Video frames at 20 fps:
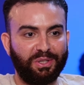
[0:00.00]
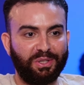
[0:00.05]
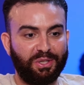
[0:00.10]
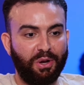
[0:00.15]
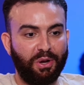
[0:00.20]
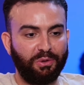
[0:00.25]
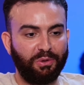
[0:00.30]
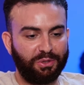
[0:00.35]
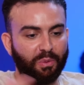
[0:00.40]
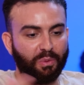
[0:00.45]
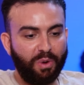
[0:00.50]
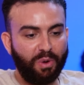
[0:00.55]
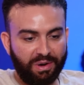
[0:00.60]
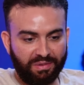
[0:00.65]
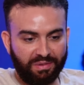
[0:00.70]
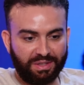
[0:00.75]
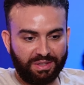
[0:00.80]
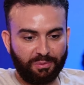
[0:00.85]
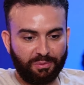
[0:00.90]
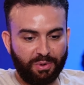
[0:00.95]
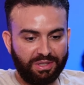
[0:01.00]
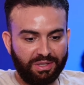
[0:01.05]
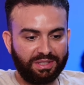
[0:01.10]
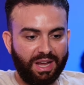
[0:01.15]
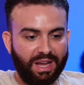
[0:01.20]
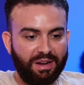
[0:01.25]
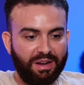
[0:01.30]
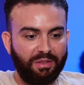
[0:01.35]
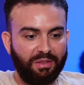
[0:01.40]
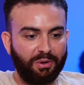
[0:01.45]
So one
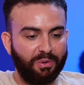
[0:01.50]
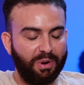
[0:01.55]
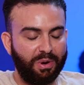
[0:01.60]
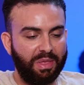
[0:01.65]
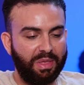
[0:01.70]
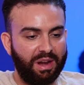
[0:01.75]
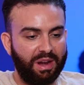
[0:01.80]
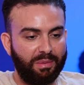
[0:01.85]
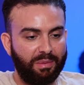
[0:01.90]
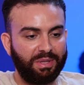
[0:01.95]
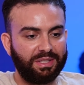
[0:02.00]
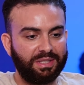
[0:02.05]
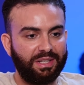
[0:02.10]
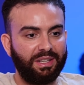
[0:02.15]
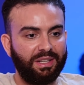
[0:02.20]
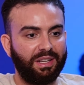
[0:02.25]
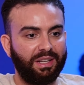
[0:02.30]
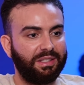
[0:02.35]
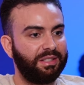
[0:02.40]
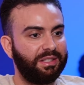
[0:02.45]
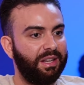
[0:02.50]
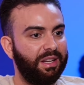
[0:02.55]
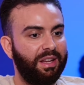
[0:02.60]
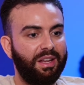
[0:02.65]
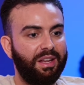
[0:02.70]
side of the coin that I've been seeing is,